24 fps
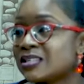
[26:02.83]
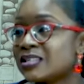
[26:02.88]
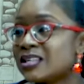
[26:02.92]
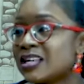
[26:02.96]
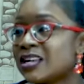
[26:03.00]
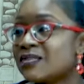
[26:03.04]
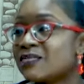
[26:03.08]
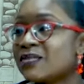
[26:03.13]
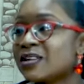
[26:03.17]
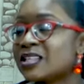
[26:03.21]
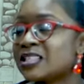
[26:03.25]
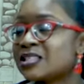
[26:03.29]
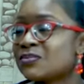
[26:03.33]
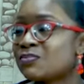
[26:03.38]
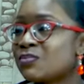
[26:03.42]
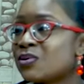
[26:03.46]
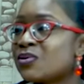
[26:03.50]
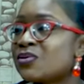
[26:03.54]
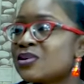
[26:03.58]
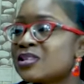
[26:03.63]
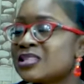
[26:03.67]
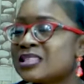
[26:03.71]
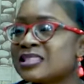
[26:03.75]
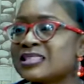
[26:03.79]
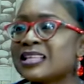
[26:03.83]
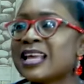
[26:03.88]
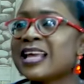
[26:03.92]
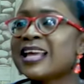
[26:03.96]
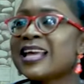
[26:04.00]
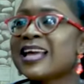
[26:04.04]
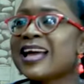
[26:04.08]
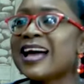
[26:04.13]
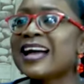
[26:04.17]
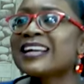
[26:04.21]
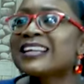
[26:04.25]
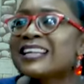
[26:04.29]
Yes. I've experienced it.
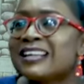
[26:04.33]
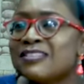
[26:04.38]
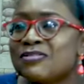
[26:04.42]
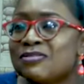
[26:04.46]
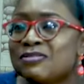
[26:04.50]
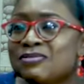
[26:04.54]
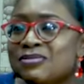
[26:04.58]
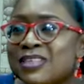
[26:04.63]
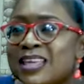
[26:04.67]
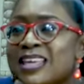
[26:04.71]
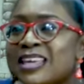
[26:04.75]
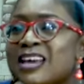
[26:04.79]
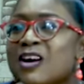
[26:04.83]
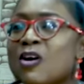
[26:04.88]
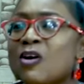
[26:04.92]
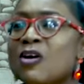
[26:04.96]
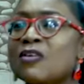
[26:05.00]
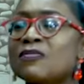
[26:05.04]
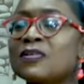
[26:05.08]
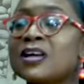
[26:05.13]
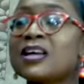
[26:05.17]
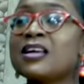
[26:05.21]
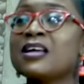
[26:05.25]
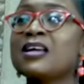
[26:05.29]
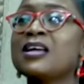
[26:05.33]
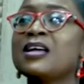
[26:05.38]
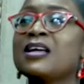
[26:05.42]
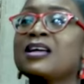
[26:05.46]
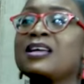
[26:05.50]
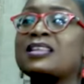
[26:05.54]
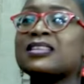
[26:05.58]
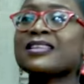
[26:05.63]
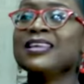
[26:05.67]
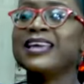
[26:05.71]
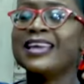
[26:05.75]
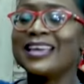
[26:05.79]
I can't think of
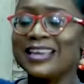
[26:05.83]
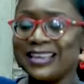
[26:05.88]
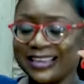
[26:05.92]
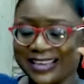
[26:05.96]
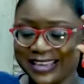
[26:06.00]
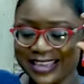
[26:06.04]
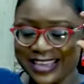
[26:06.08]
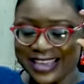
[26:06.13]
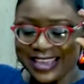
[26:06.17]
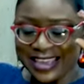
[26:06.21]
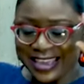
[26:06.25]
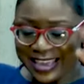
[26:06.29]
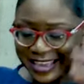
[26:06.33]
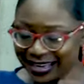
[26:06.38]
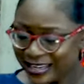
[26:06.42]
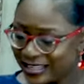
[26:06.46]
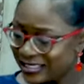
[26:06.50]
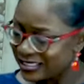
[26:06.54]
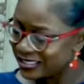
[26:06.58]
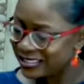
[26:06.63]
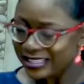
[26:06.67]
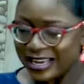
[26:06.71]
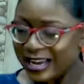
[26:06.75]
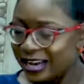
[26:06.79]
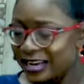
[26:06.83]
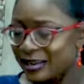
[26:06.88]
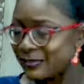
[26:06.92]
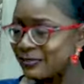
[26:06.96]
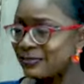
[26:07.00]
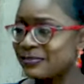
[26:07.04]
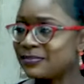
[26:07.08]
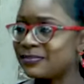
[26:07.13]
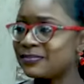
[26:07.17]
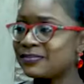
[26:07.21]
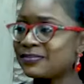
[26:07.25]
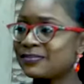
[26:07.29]
any
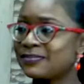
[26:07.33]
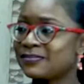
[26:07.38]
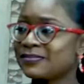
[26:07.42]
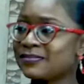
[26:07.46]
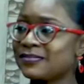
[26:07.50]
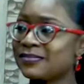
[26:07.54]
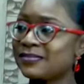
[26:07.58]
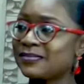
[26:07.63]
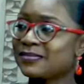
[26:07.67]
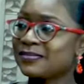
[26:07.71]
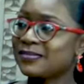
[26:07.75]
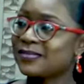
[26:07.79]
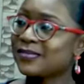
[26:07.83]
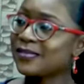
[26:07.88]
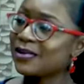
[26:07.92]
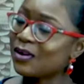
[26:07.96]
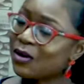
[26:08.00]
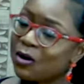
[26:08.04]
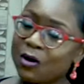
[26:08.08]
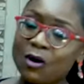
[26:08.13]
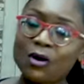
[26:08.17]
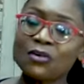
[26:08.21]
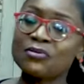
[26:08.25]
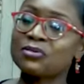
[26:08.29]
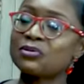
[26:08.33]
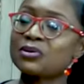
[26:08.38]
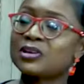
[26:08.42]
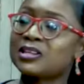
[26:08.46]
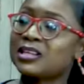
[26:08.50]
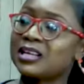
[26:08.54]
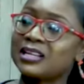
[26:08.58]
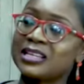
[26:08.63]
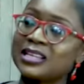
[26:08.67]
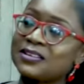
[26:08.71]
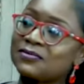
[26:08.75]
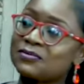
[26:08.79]
time. Mm. All
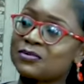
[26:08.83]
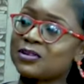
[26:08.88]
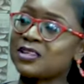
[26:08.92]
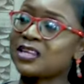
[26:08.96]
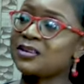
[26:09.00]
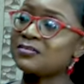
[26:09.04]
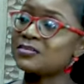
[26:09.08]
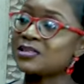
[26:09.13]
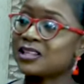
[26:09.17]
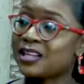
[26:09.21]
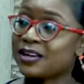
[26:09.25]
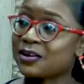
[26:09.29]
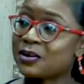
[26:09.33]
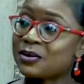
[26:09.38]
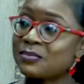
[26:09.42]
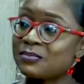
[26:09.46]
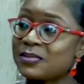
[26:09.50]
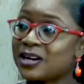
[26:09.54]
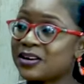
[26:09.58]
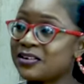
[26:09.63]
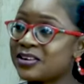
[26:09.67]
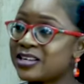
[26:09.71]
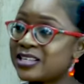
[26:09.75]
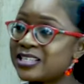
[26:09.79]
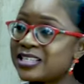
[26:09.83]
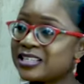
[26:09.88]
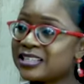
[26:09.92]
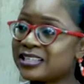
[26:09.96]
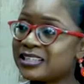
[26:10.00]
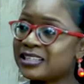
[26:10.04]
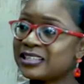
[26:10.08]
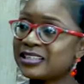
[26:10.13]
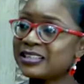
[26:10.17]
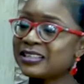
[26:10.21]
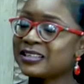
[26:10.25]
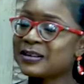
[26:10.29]
through that I lived with him till I got married,
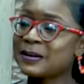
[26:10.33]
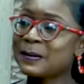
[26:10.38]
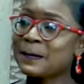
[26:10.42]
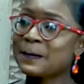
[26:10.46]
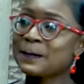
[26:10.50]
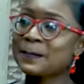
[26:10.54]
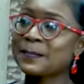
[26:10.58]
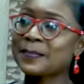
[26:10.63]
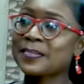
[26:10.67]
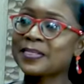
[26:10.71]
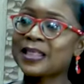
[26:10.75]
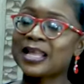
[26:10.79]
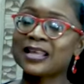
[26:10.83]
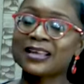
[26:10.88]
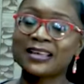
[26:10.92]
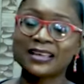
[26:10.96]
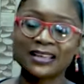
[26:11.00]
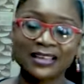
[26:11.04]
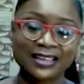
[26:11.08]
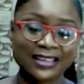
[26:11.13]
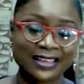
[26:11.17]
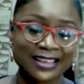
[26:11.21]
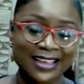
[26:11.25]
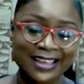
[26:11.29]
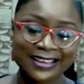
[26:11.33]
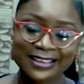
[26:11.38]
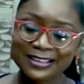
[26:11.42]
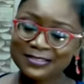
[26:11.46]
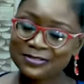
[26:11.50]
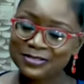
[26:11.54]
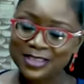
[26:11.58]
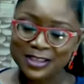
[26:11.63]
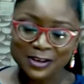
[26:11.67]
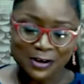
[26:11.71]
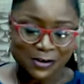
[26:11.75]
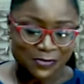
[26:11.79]
I
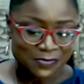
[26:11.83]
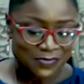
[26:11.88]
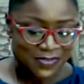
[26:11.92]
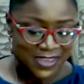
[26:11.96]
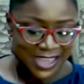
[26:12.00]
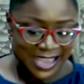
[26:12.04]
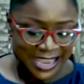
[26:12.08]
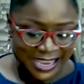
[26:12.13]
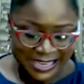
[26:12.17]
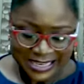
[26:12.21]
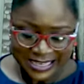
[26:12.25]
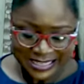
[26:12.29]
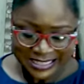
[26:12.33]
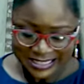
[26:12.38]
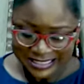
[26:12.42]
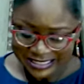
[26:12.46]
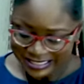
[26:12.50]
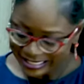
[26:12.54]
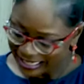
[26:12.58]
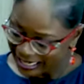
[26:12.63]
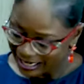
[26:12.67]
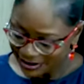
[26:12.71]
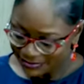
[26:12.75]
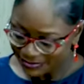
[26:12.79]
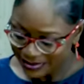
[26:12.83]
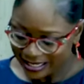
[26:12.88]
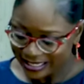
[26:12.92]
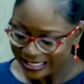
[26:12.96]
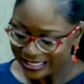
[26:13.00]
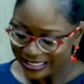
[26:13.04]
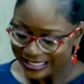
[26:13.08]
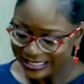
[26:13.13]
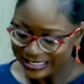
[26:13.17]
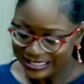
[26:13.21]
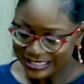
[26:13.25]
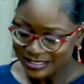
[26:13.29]
can't think of any time
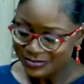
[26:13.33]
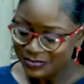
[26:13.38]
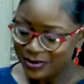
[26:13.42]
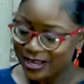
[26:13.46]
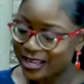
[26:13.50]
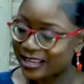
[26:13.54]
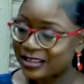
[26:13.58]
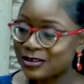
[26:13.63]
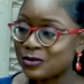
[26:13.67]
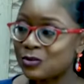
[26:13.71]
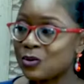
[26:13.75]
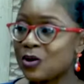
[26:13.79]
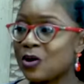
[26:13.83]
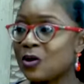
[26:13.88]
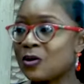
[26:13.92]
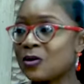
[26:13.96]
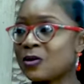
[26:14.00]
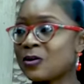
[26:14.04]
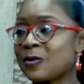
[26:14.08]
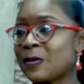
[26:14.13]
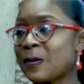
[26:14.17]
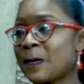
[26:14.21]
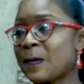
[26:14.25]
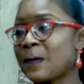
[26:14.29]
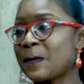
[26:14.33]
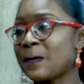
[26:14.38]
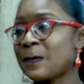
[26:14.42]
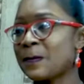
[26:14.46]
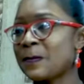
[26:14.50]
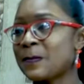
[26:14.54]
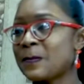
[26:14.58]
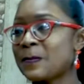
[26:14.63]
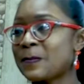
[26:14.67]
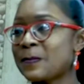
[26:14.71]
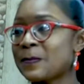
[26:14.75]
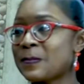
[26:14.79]
that he did me any wrong.
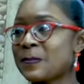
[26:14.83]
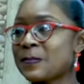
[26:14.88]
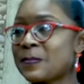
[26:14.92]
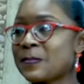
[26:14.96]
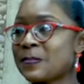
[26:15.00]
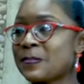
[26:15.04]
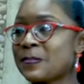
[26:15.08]
Wow.